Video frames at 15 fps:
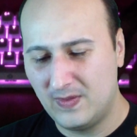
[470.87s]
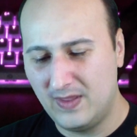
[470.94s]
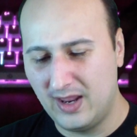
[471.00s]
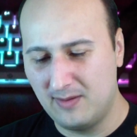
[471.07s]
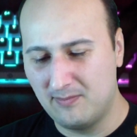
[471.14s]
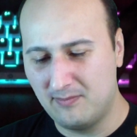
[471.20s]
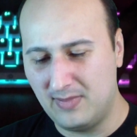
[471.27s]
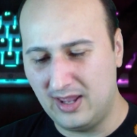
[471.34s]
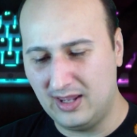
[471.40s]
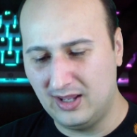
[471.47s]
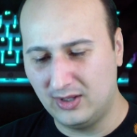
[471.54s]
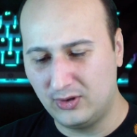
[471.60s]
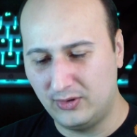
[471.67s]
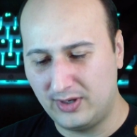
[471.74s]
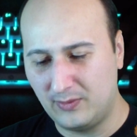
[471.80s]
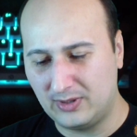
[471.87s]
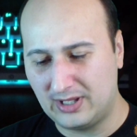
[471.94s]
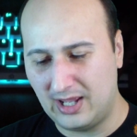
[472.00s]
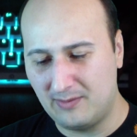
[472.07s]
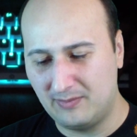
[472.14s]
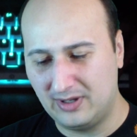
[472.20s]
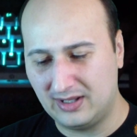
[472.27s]
they may get dirty with
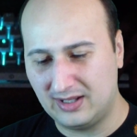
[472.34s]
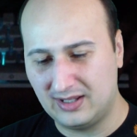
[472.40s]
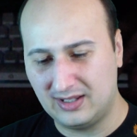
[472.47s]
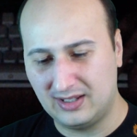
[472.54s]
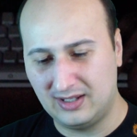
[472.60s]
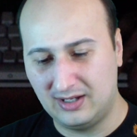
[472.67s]
time, but